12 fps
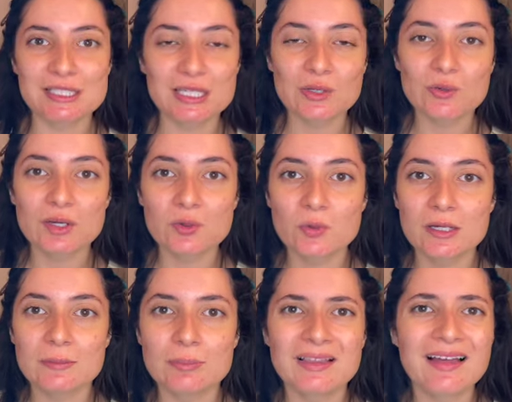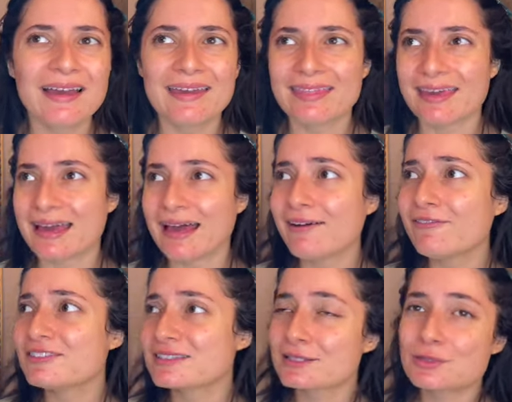that you can reapply. They have
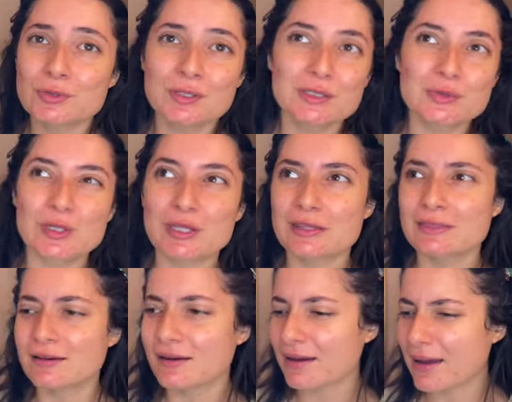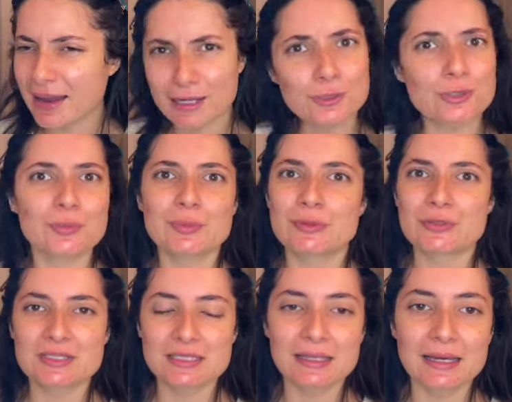sunscreens within their Hydro
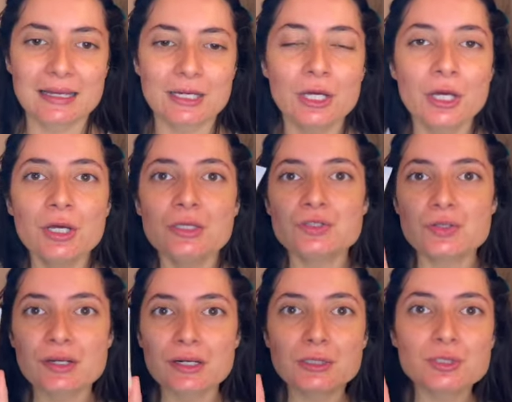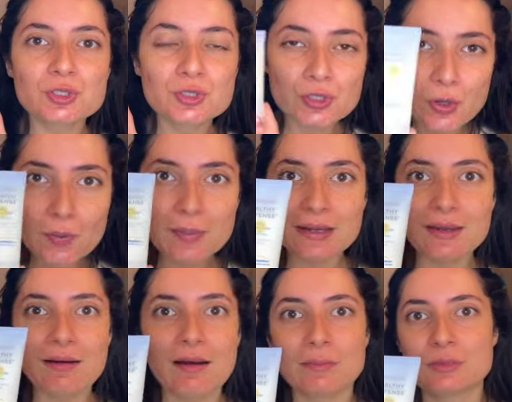Boost line. So there are so many
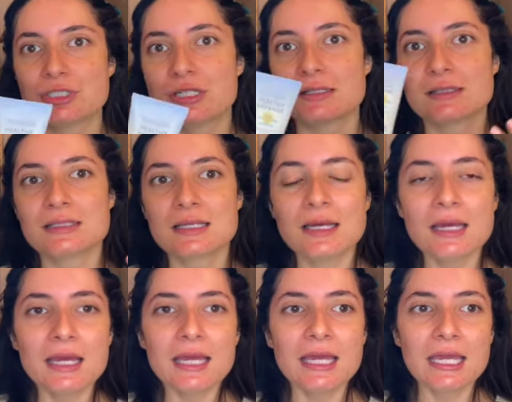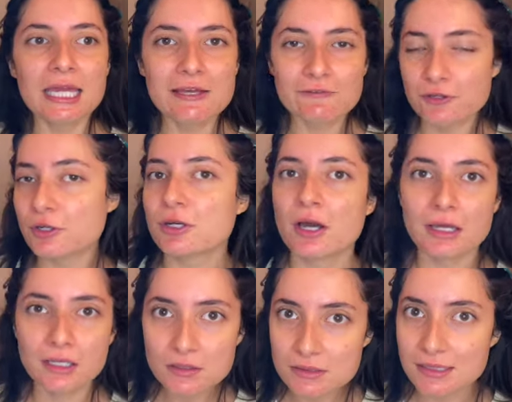options. If you're not
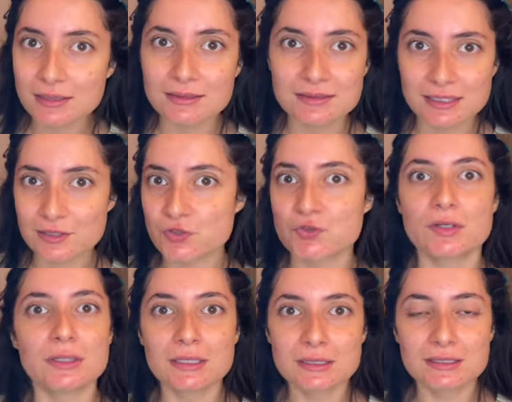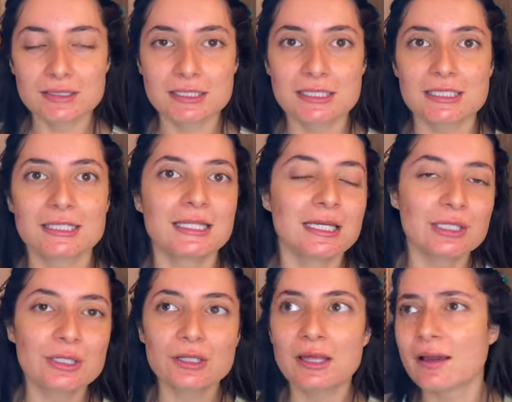using a sunscreen consistently and
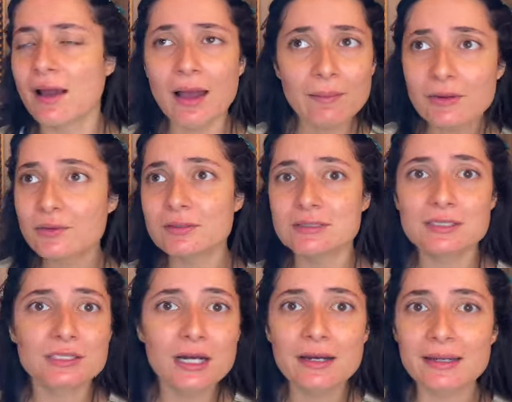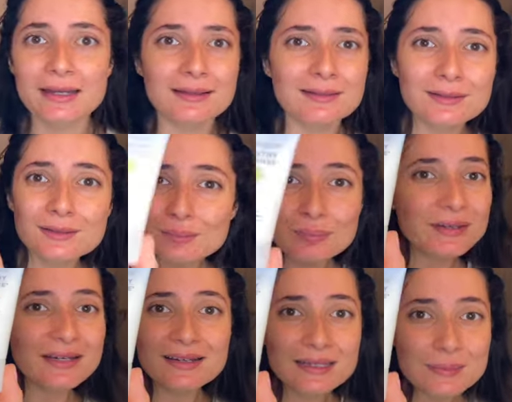you're like, I'm going to Target,
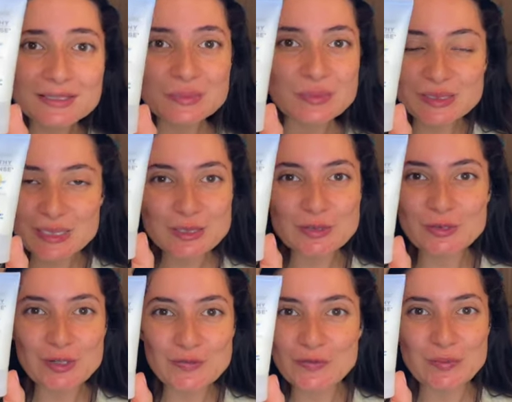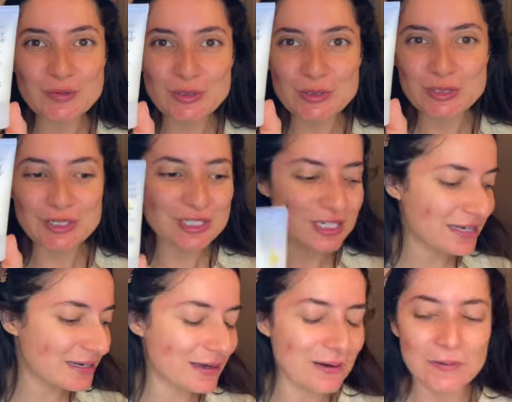pick up some sunscreen from
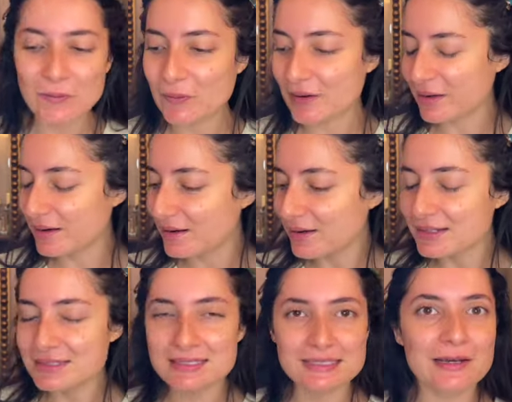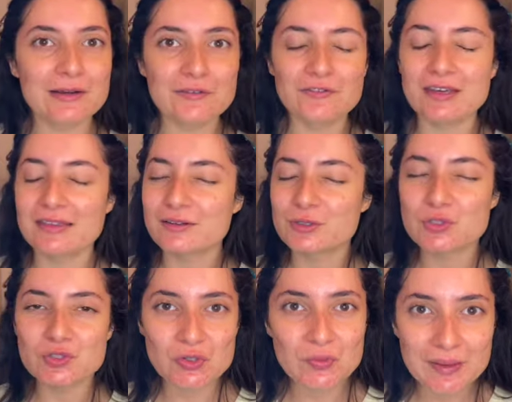Neutrogena or CeraVe. There's
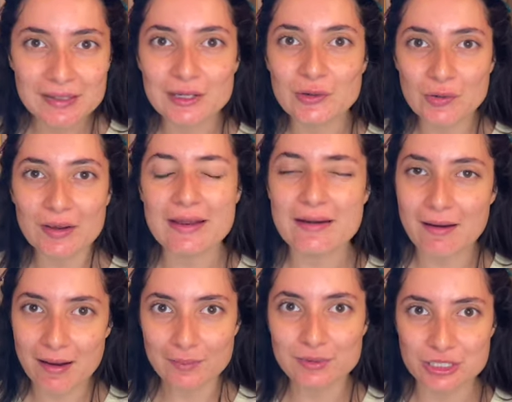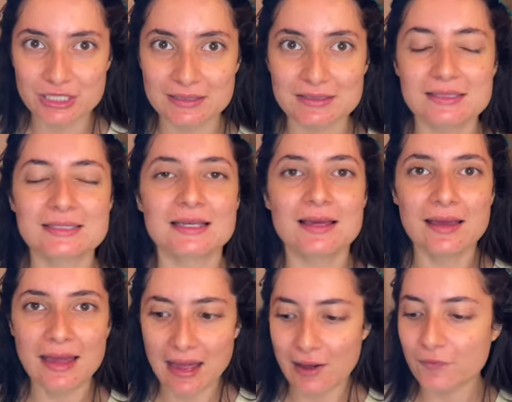so many great options
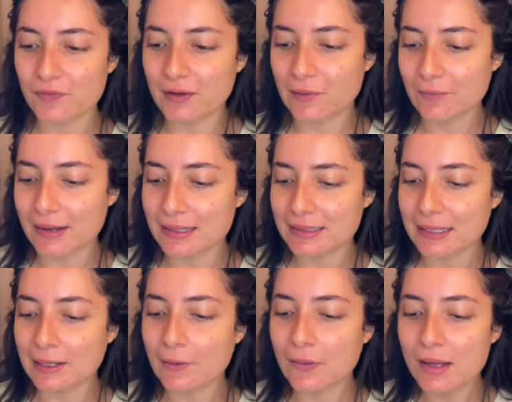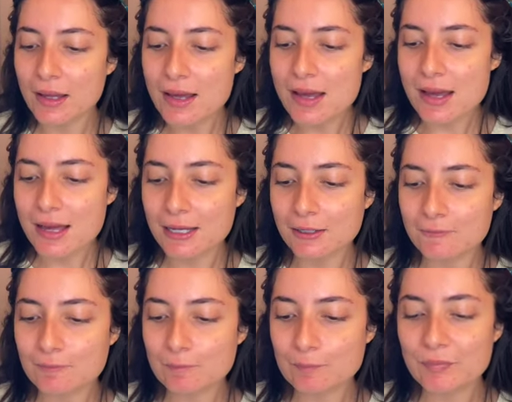out there right now.
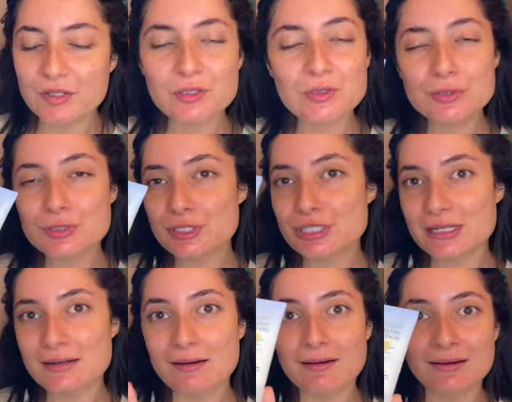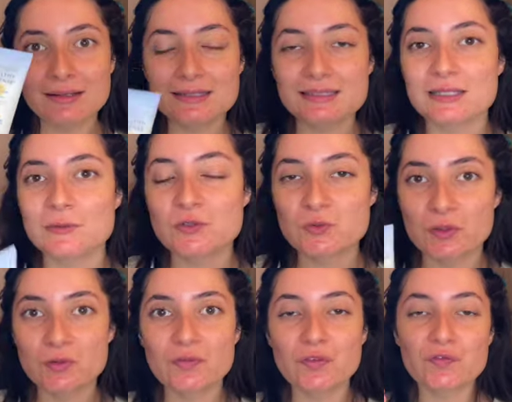But Neutrogena honestly was one
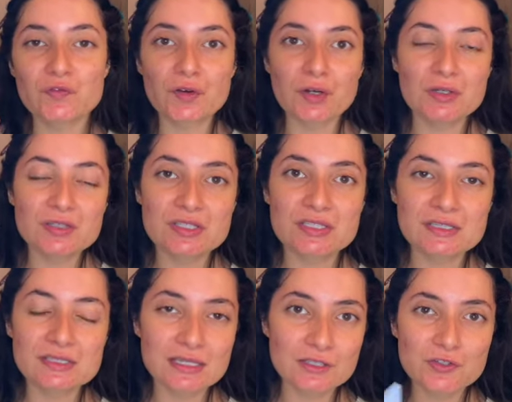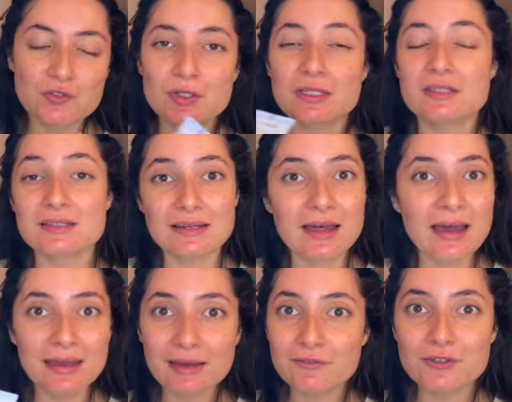of the first sunscreens that I
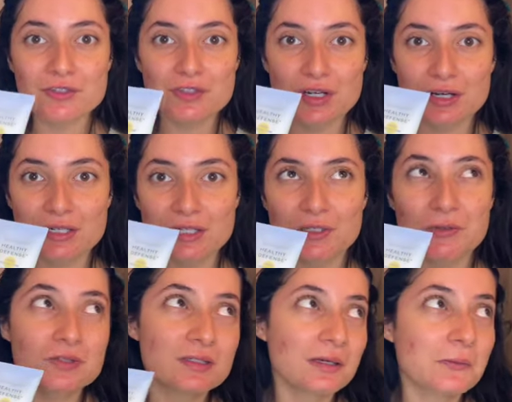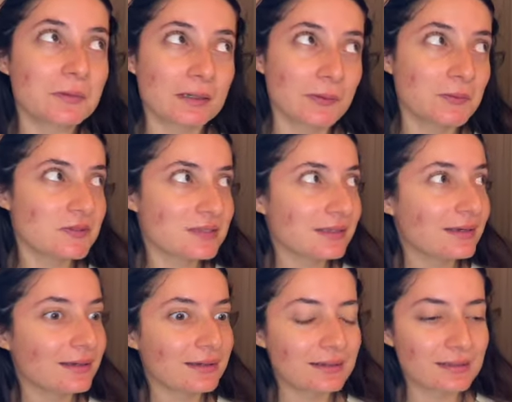ever started using when I was
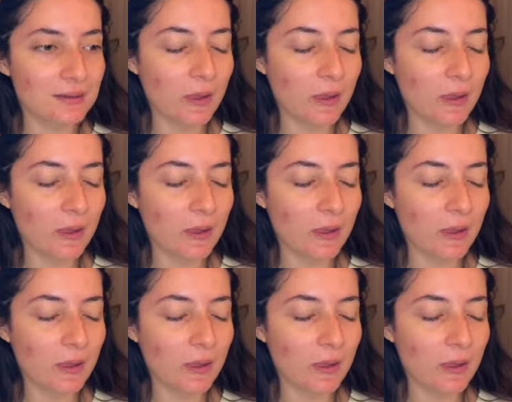like